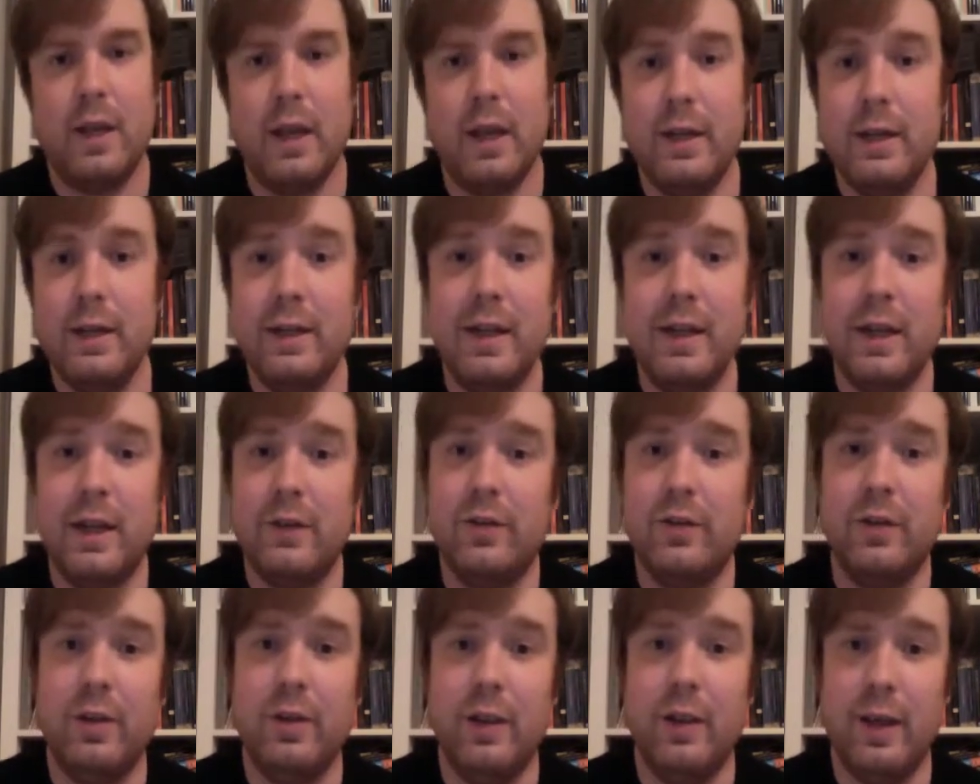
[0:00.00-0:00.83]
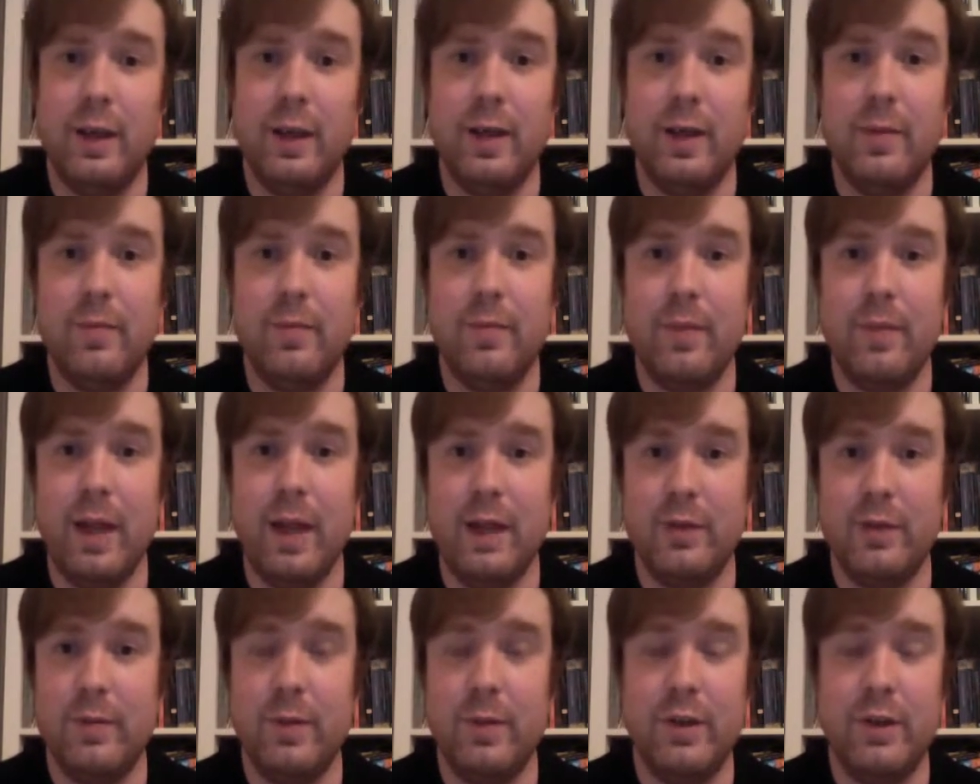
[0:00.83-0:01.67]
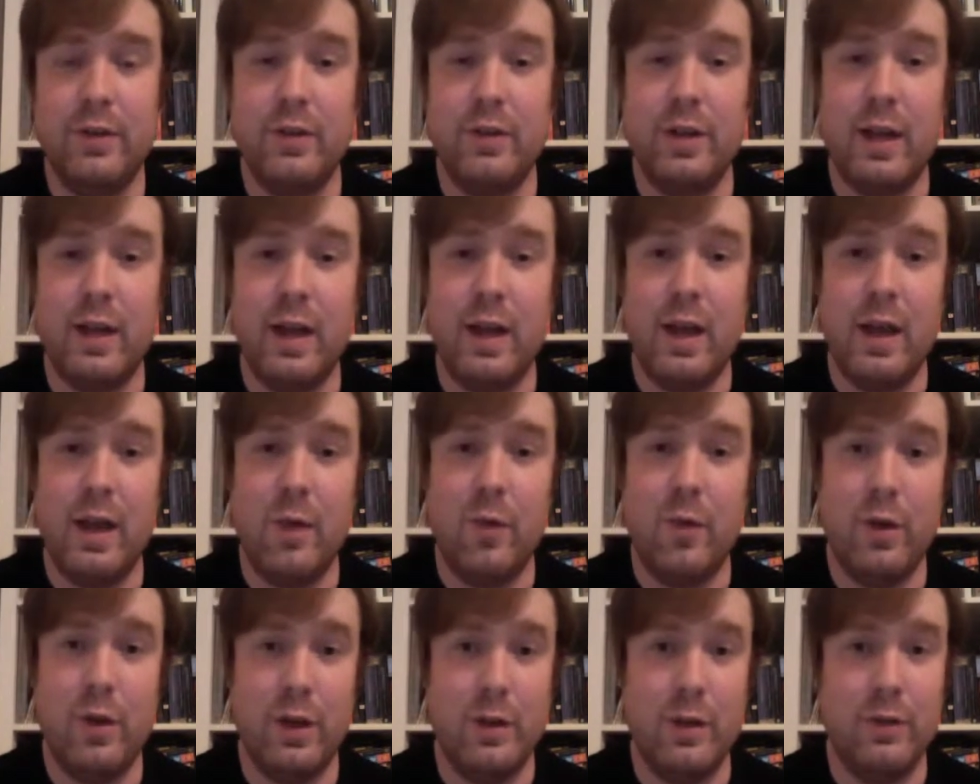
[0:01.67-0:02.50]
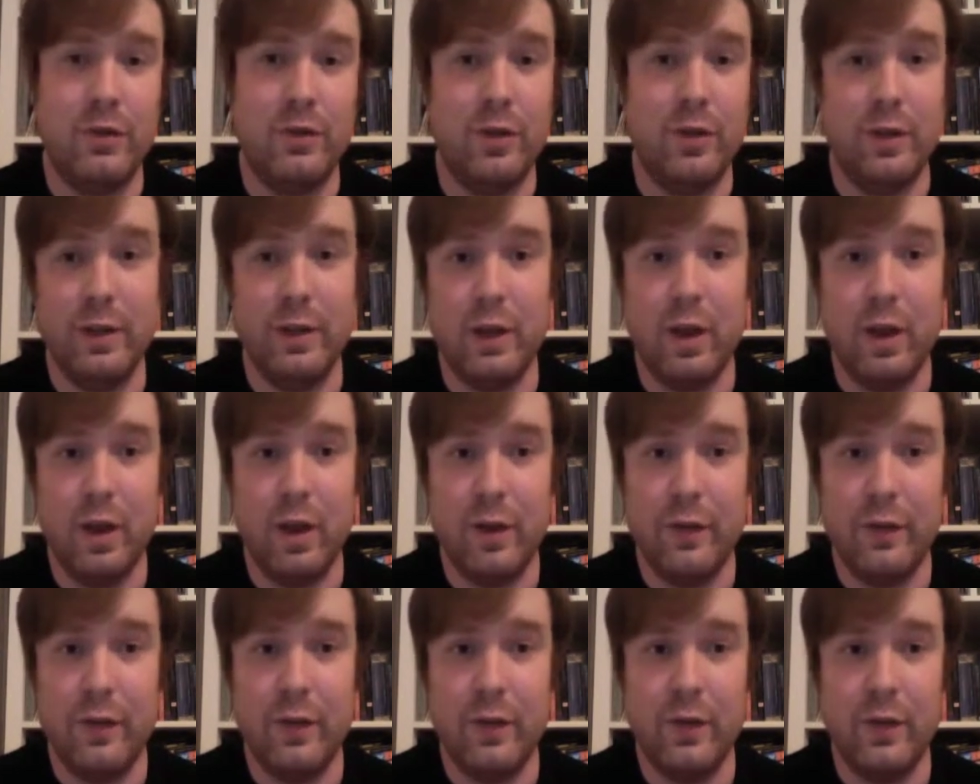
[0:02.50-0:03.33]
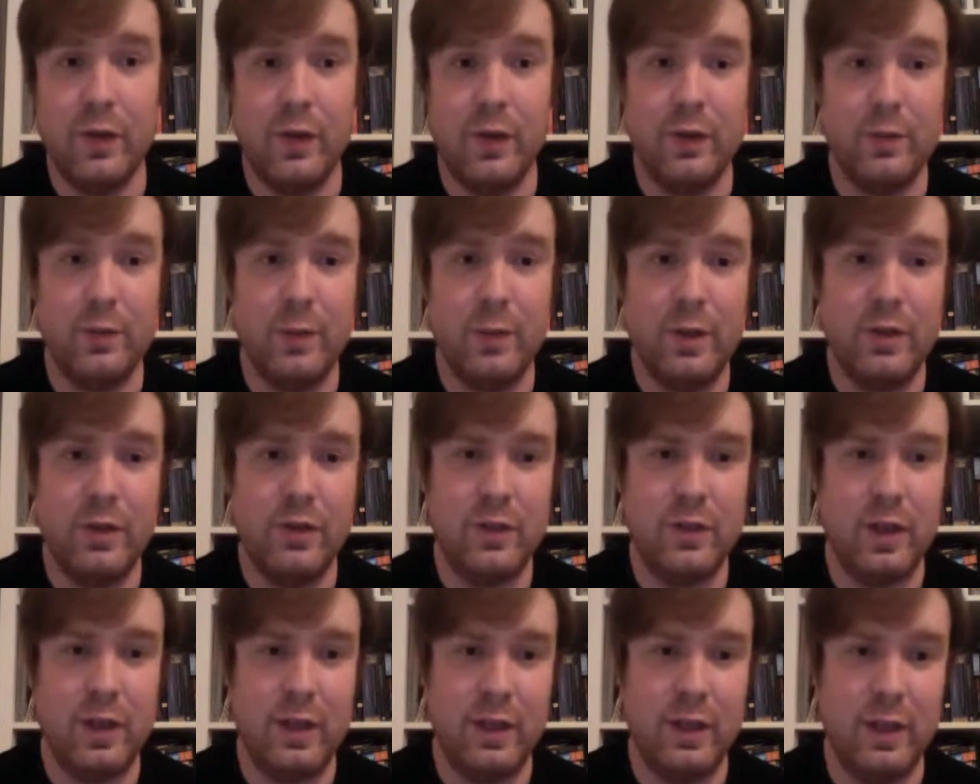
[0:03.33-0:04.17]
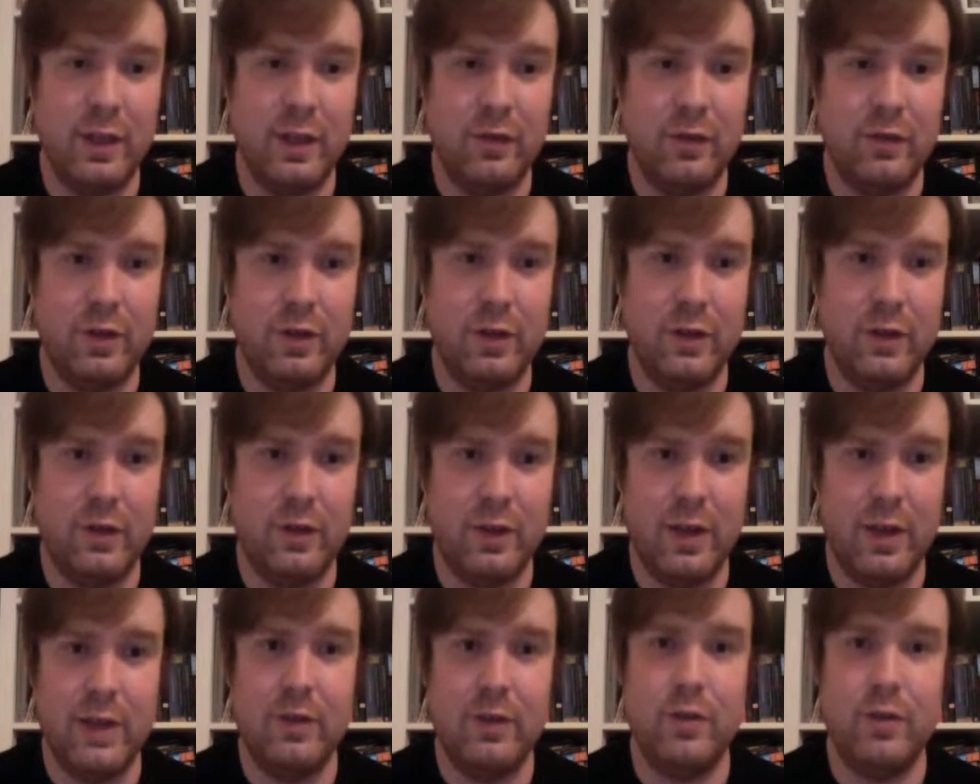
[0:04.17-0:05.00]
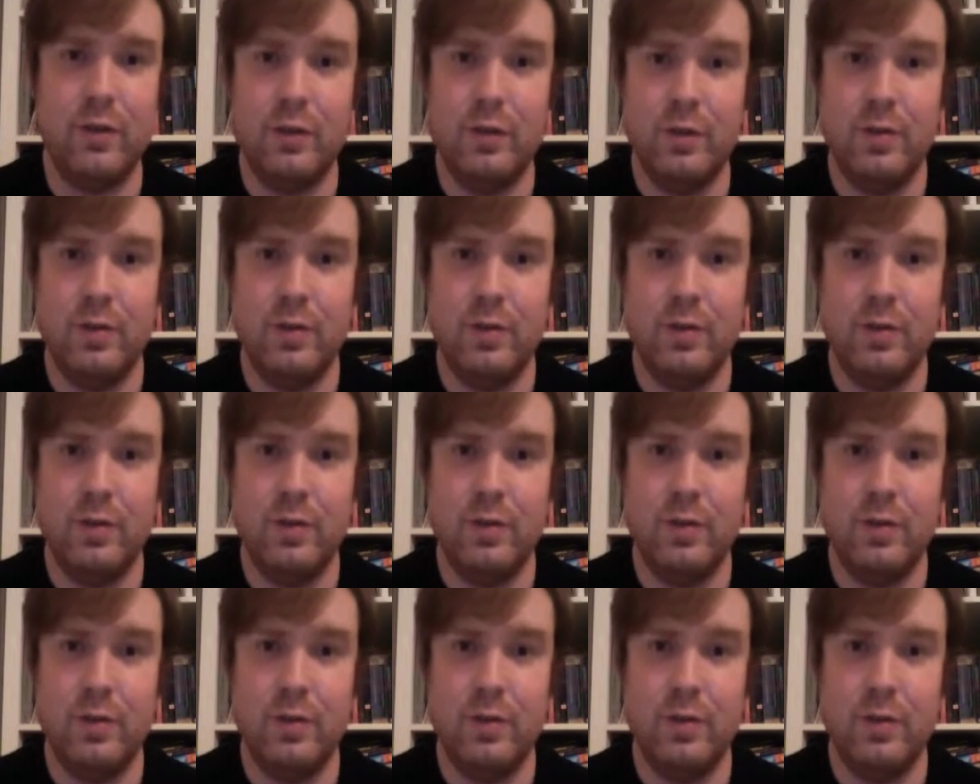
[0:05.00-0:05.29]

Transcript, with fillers: I didn't actually like him as much when he was on The Office, and as much as I think Jenny Slate could